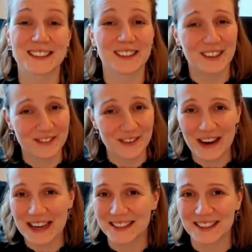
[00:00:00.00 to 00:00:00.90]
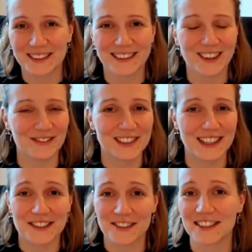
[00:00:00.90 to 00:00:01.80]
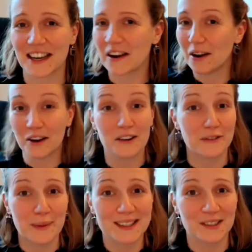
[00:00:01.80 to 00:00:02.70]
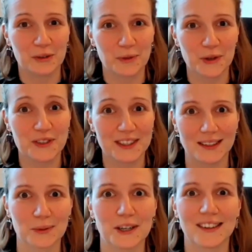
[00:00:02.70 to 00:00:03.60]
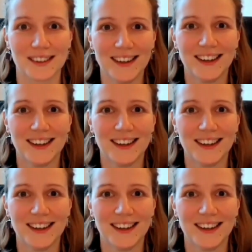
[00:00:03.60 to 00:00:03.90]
a lot of amazing conversations, and a lot of amazing community as well.